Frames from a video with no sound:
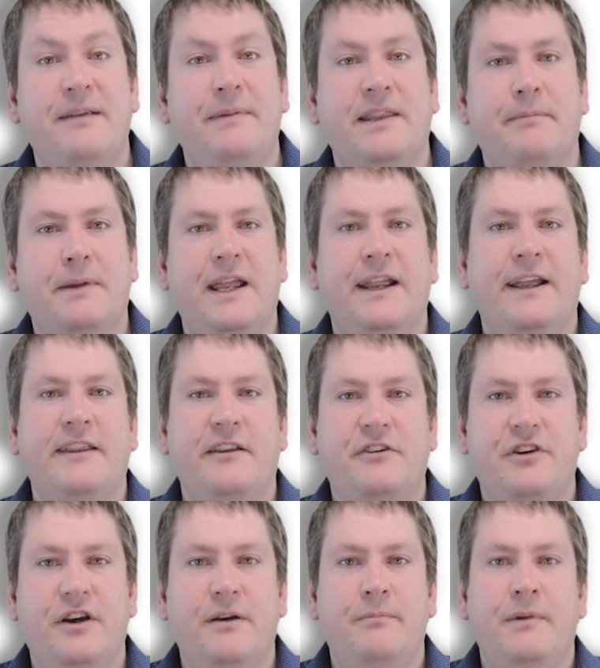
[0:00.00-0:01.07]
at the beginning of the
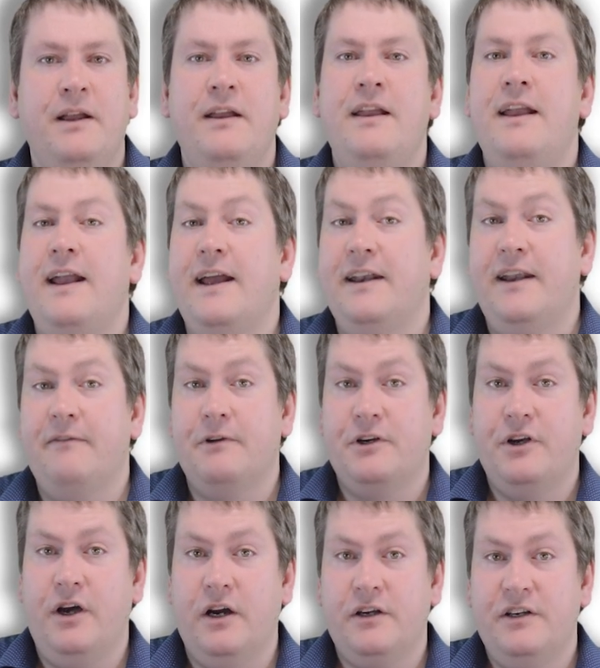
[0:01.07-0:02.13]
term and never
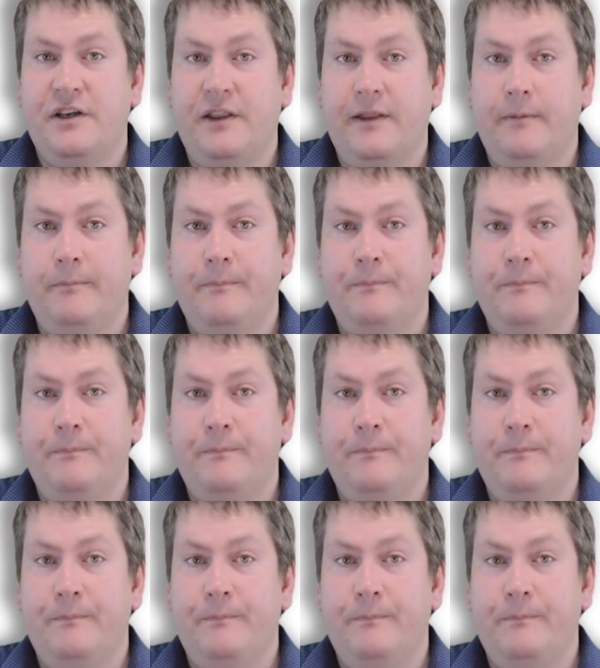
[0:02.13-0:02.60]
talked to them.